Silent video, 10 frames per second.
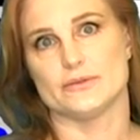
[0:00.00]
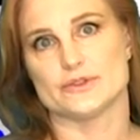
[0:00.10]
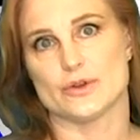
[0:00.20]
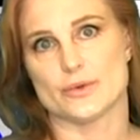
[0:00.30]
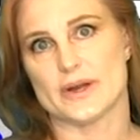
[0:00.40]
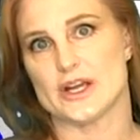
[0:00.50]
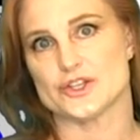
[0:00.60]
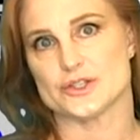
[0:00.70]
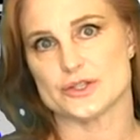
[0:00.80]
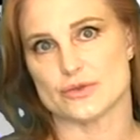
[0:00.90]
solar
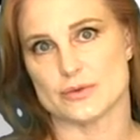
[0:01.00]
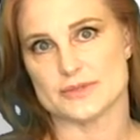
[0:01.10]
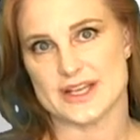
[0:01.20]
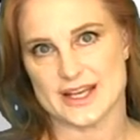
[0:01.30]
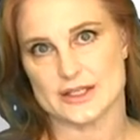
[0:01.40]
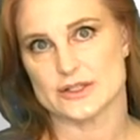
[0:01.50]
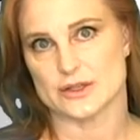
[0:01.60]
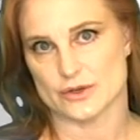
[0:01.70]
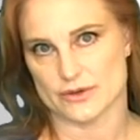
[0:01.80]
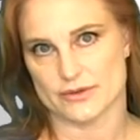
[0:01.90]
radiation storms into
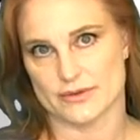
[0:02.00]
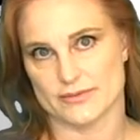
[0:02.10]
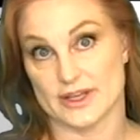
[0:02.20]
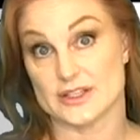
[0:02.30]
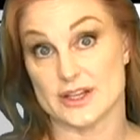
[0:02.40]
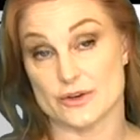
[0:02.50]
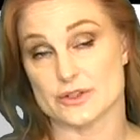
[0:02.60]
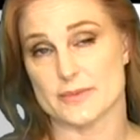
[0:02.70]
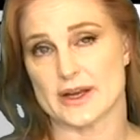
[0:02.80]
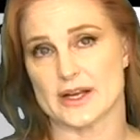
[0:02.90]
the
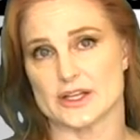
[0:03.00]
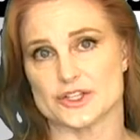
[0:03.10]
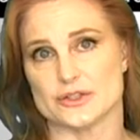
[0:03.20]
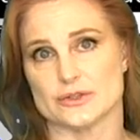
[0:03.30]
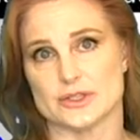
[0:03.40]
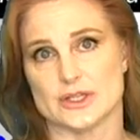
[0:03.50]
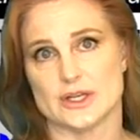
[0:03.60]
Earth's magnetic shield.